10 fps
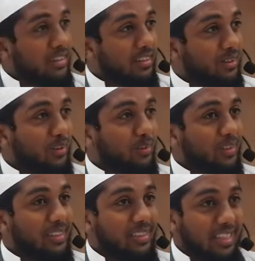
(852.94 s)
you know,
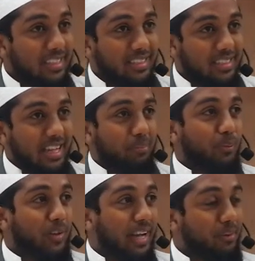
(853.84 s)
intense Abu
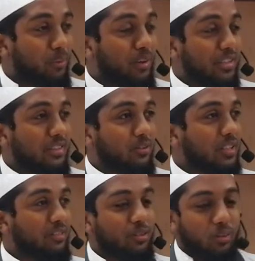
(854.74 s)
Lahab was.
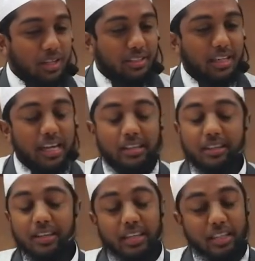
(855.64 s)
Whatever wealth he had,
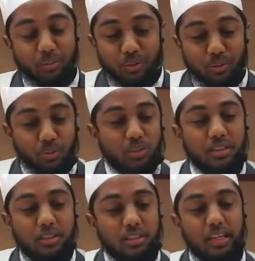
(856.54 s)
he would use
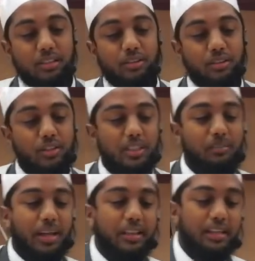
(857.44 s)
it against Rasulullah.
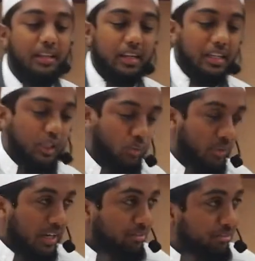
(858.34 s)
And then his
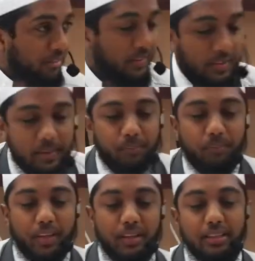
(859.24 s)
wife
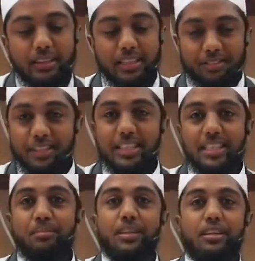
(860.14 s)
did a very
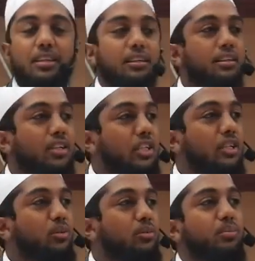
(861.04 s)
similar thing.
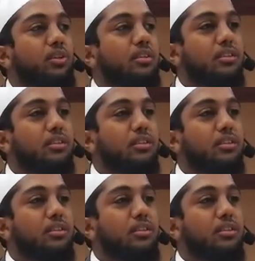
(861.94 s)
She would put